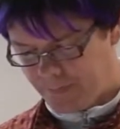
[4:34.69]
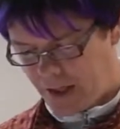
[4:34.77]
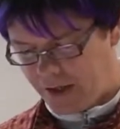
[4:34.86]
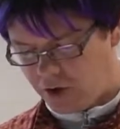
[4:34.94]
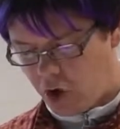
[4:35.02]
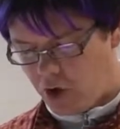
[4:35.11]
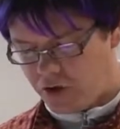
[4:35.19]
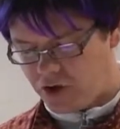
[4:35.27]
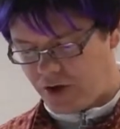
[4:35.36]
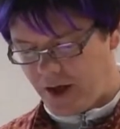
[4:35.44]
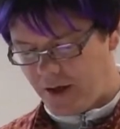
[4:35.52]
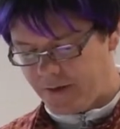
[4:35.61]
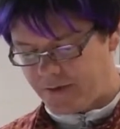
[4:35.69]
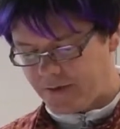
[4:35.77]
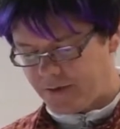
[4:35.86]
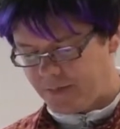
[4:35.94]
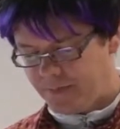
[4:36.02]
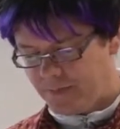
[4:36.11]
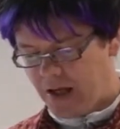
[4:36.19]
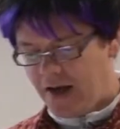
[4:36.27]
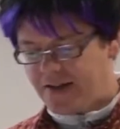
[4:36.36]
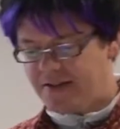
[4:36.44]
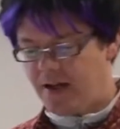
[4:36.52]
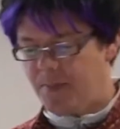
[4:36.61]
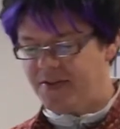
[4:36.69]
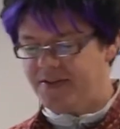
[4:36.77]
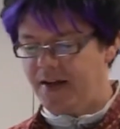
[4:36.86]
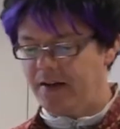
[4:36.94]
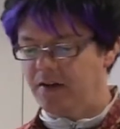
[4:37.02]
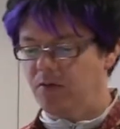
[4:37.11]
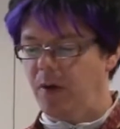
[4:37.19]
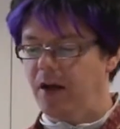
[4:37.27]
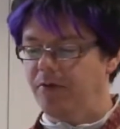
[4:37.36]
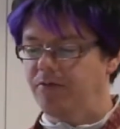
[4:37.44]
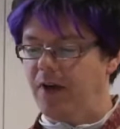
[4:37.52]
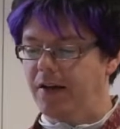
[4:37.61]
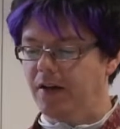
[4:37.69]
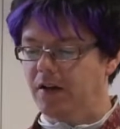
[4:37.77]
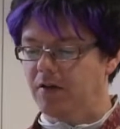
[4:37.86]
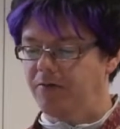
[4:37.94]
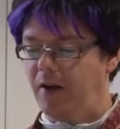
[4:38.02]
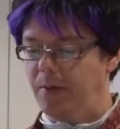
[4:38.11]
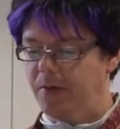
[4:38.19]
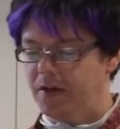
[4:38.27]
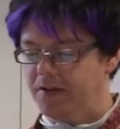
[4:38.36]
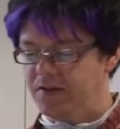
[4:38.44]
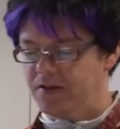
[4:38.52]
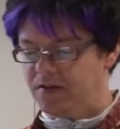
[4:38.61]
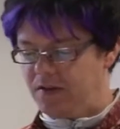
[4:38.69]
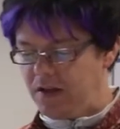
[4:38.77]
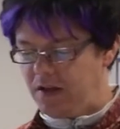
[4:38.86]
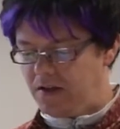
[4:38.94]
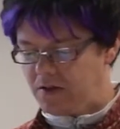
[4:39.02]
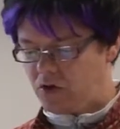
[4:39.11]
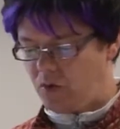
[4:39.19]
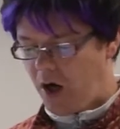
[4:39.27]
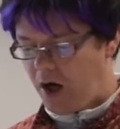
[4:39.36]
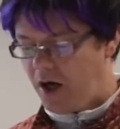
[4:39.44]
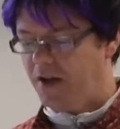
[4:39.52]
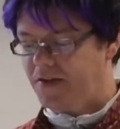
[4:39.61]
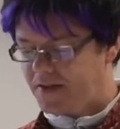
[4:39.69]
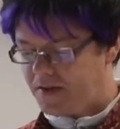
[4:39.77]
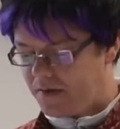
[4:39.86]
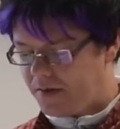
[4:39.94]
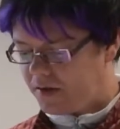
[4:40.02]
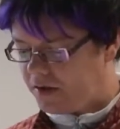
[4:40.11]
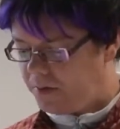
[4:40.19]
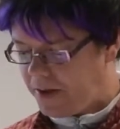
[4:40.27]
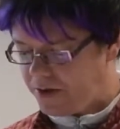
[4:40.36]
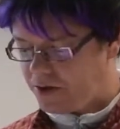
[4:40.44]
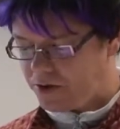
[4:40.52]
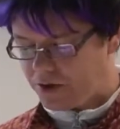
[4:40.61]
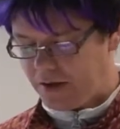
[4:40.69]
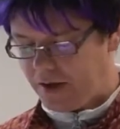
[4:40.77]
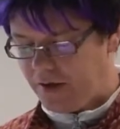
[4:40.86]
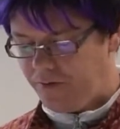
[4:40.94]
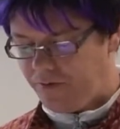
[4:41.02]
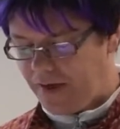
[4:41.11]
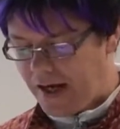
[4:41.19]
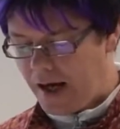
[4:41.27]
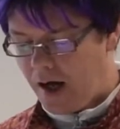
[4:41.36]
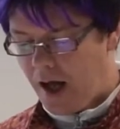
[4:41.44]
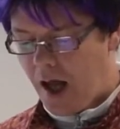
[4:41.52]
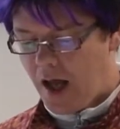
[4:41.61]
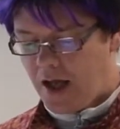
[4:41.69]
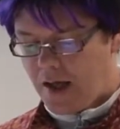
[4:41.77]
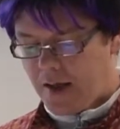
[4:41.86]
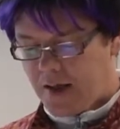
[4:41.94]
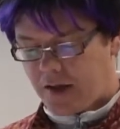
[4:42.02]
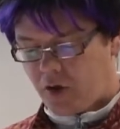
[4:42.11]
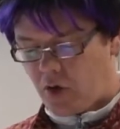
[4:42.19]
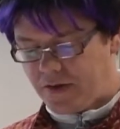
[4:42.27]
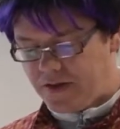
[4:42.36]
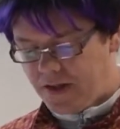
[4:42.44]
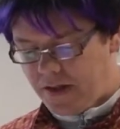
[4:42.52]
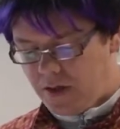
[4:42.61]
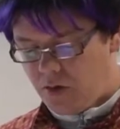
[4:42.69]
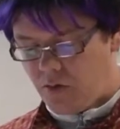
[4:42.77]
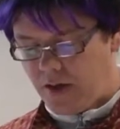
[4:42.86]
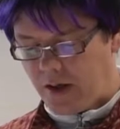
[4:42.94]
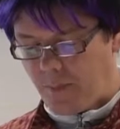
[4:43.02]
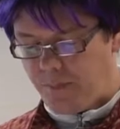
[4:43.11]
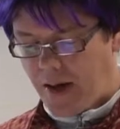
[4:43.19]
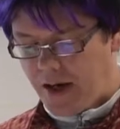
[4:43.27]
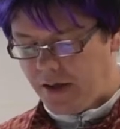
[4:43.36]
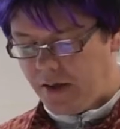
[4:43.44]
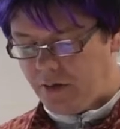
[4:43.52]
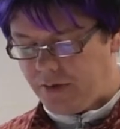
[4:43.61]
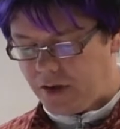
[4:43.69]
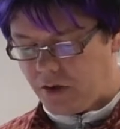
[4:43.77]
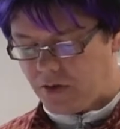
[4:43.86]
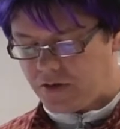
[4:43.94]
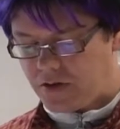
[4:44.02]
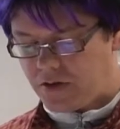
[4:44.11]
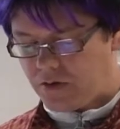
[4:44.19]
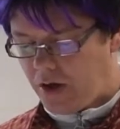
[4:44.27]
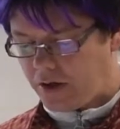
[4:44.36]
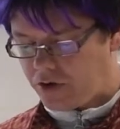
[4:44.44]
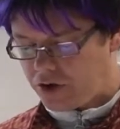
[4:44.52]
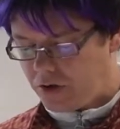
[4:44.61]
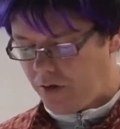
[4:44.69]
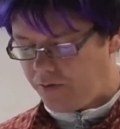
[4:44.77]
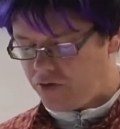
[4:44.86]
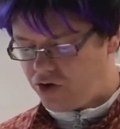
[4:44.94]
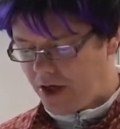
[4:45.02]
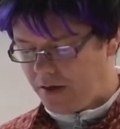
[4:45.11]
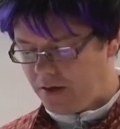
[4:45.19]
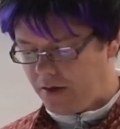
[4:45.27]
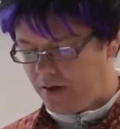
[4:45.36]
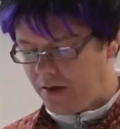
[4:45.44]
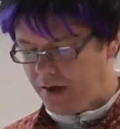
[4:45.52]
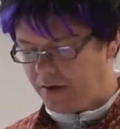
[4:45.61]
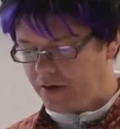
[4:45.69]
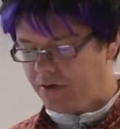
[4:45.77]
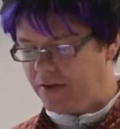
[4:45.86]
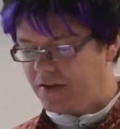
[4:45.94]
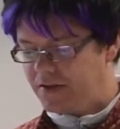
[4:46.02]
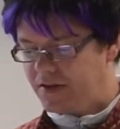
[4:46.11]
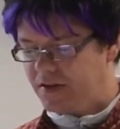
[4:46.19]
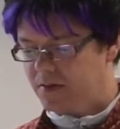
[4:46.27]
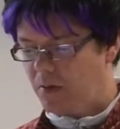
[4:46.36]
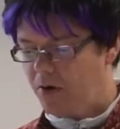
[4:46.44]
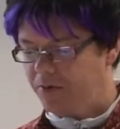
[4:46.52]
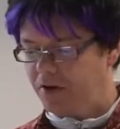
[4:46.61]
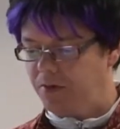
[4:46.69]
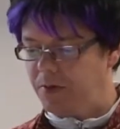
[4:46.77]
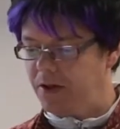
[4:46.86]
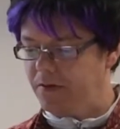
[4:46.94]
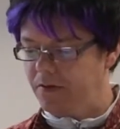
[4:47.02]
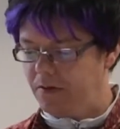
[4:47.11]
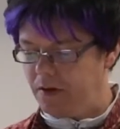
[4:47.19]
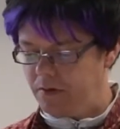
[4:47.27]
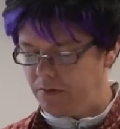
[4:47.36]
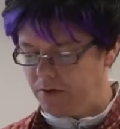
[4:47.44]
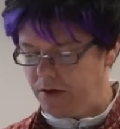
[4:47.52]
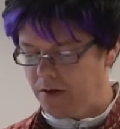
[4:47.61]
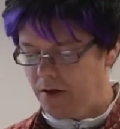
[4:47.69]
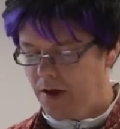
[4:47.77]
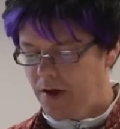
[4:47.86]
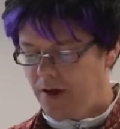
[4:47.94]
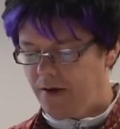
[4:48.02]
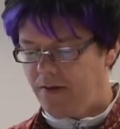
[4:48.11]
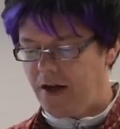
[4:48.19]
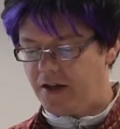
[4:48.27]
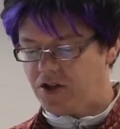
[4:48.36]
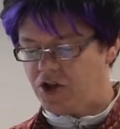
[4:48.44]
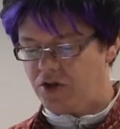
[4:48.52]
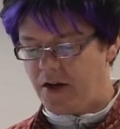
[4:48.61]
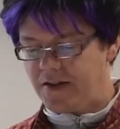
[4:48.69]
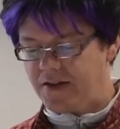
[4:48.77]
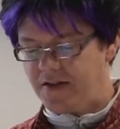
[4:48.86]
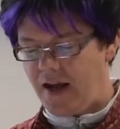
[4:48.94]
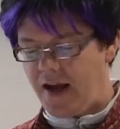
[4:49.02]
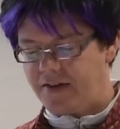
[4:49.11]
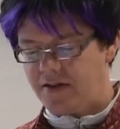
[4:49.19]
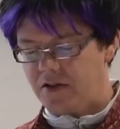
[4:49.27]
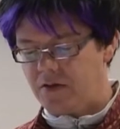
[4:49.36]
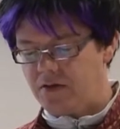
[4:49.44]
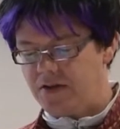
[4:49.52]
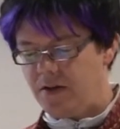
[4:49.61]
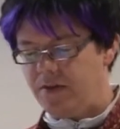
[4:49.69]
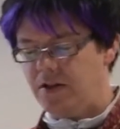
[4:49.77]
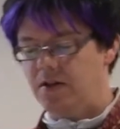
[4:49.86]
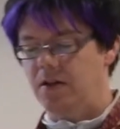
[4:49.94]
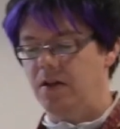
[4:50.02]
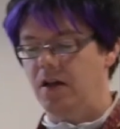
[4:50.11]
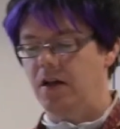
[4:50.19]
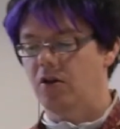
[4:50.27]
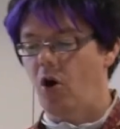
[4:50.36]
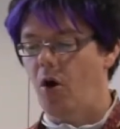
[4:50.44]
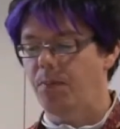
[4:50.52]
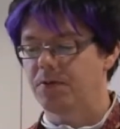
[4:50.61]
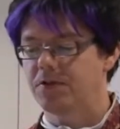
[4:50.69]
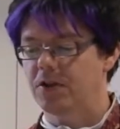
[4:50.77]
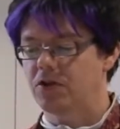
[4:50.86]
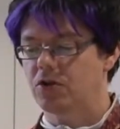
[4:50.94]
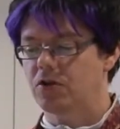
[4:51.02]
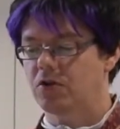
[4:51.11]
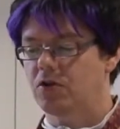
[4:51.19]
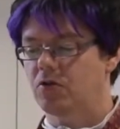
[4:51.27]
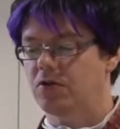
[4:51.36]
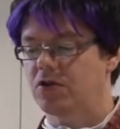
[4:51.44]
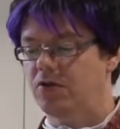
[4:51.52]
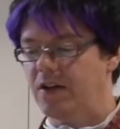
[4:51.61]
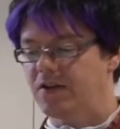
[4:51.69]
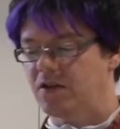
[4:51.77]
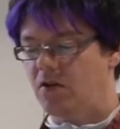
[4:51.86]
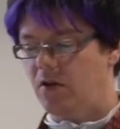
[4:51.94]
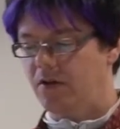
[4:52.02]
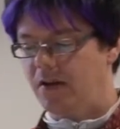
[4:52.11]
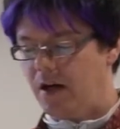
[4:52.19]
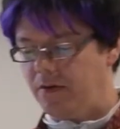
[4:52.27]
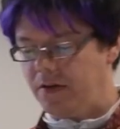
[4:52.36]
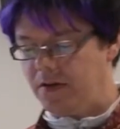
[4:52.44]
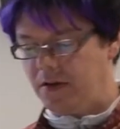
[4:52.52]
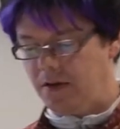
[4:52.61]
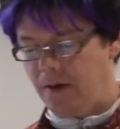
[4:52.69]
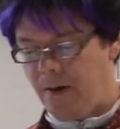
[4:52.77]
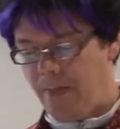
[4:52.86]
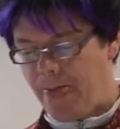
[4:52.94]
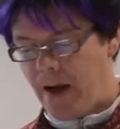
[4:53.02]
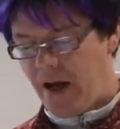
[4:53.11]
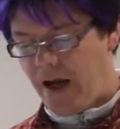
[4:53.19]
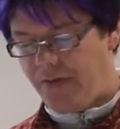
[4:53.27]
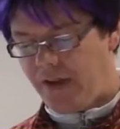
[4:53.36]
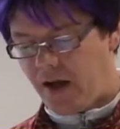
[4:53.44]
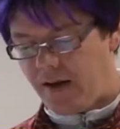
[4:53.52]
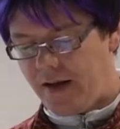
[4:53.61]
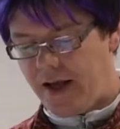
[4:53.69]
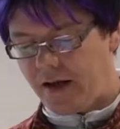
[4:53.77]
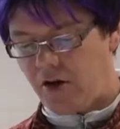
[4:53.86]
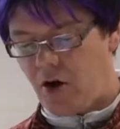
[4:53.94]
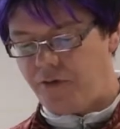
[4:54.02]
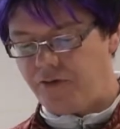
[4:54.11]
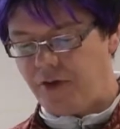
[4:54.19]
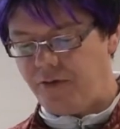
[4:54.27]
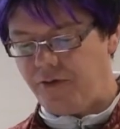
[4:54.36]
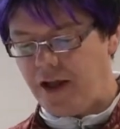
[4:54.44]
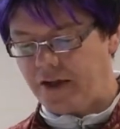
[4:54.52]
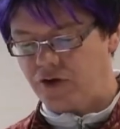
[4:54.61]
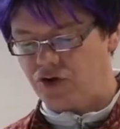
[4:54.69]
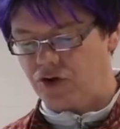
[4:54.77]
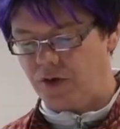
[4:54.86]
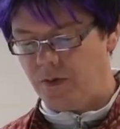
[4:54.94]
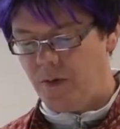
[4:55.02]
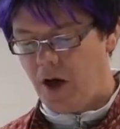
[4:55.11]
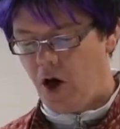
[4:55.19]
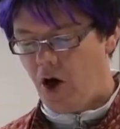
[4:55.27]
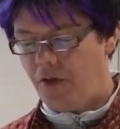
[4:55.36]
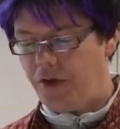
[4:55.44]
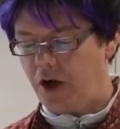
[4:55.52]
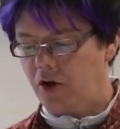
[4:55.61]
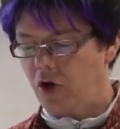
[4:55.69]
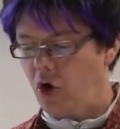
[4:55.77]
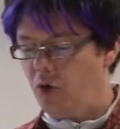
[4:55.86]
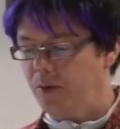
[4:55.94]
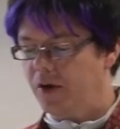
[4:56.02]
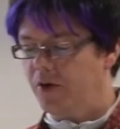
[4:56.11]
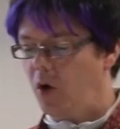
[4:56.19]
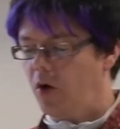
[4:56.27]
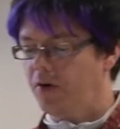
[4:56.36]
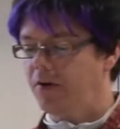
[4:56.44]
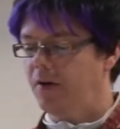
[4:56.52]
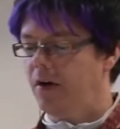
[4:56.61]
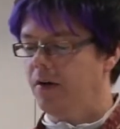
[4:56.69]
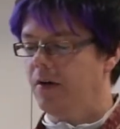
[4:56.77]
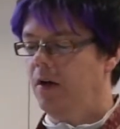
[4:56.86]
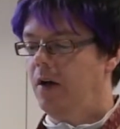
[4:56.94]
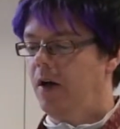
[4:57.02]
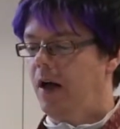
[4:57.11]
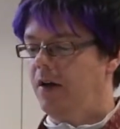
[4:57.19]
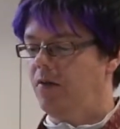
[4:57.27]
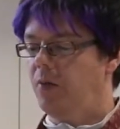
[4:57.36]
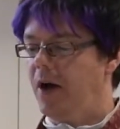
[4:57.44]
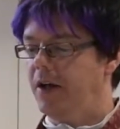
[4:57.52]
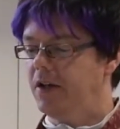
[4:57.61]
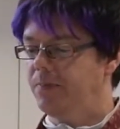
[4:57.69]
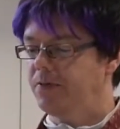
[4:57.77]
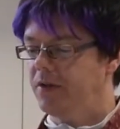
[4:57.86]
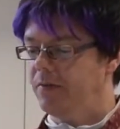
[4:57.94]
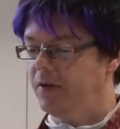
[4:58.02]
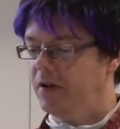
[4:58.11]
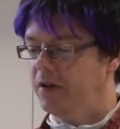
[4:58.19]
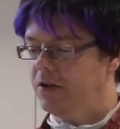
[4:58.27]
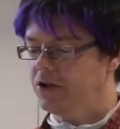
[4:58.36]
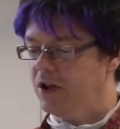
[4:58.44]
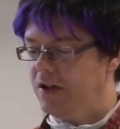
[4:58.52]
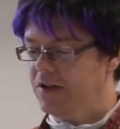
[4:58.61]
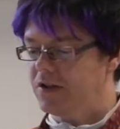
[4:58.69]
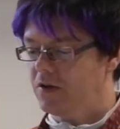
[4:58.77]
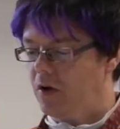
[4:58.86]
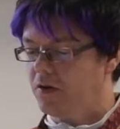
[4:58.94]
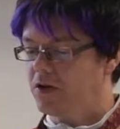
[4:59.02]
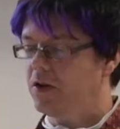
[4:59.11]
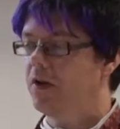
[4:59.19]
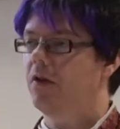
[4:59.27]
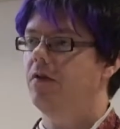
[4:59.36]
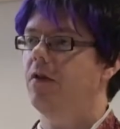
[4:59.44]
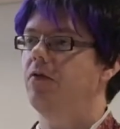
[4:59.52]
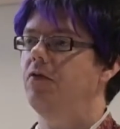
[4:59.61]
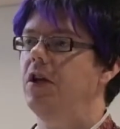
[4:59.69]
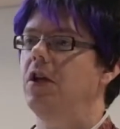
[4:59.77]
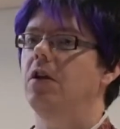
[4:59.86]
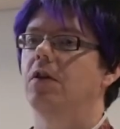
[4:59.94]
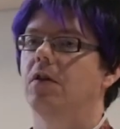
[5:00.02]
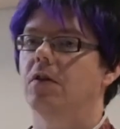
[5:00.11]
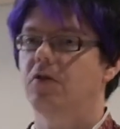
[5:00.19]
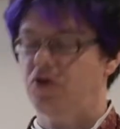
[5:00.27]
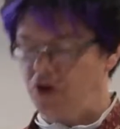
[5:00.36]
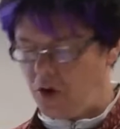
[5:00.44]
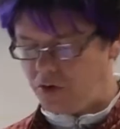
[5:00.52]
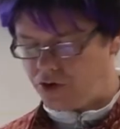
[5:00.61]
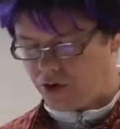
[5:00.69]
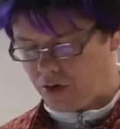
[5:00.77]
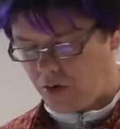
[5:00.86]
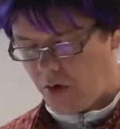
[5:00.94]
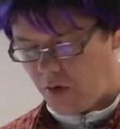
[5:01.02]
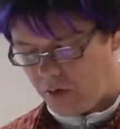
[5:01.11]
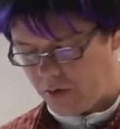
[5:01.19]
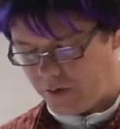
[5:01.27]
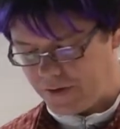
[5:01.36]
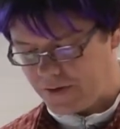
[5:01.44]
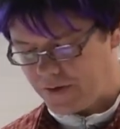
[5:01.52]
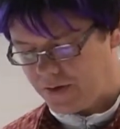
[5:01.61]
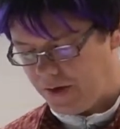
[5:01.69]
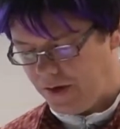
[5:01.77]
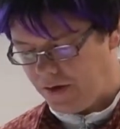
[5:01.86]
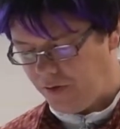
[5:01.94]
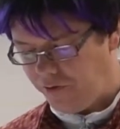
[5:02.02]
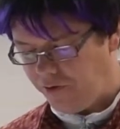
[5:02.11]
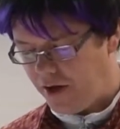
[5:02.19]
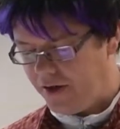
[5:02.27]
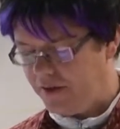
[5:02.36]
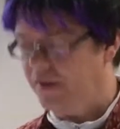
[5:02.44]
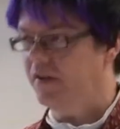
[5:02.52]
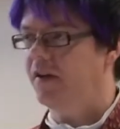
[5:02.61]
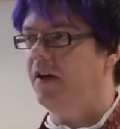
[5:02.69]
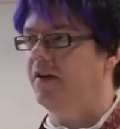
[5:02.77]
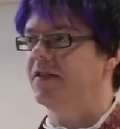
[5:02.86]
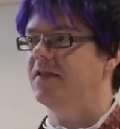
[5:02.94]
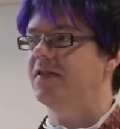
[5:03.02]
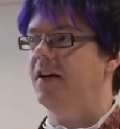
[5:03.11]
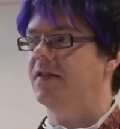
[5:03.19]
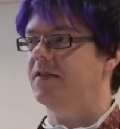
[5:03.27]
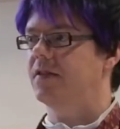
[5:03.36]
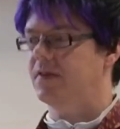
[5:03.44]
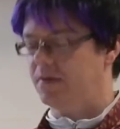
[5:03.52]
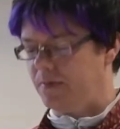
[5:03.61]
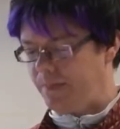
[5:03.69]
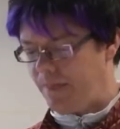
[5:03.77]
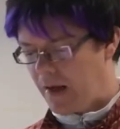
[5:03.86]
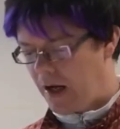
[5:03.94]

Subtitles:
In contrast, some second-wave radical feminists need to answer the question if their continuing binary construction of gender in criticism of queer theory, their trans exclusivity in opposition to trans solidarity, and their lack of reflection on their global northern and white privilege is not the real Trojan horse in the fight against sexism